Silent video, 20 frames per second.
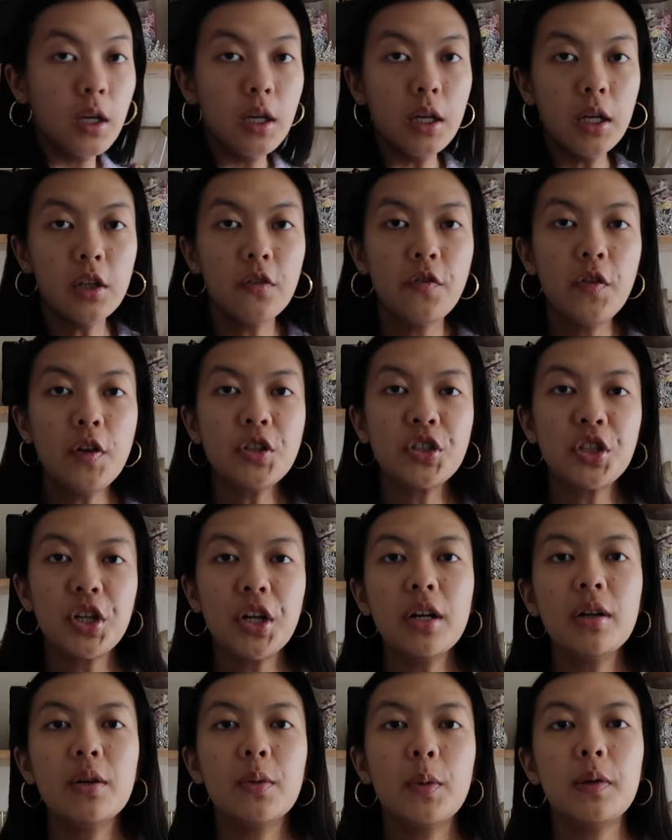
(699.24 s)
in the
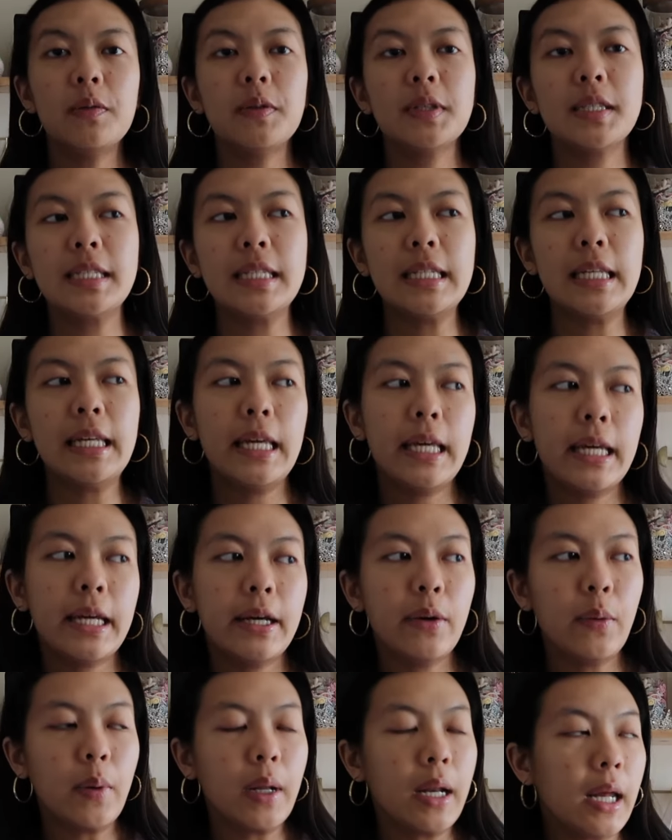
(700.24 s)
future we will see
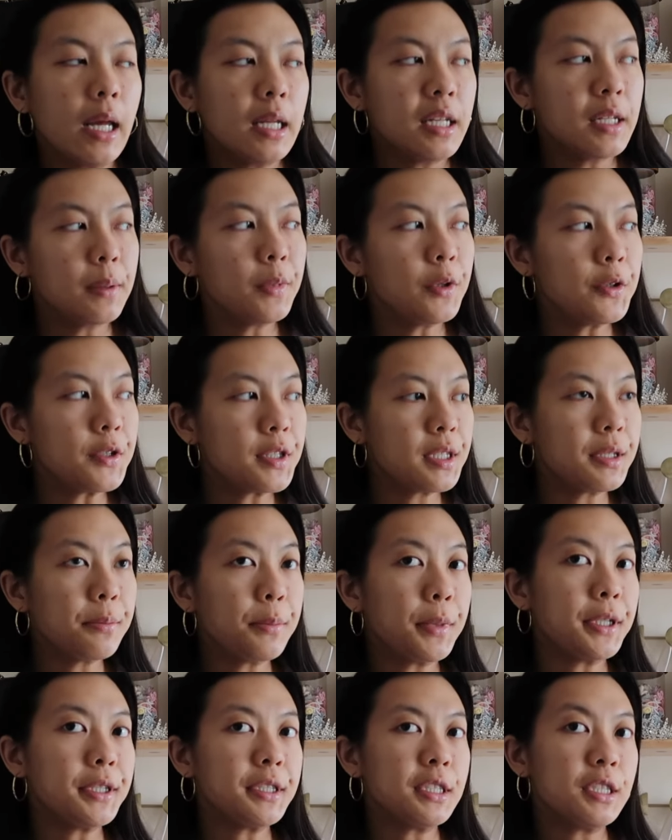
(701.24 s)
what I end up using the
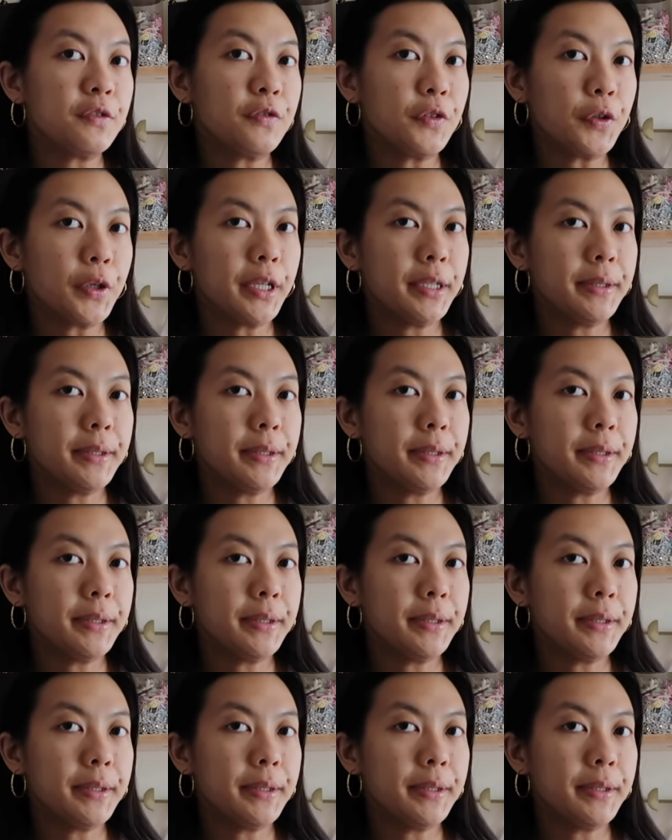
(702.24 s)
buttons for.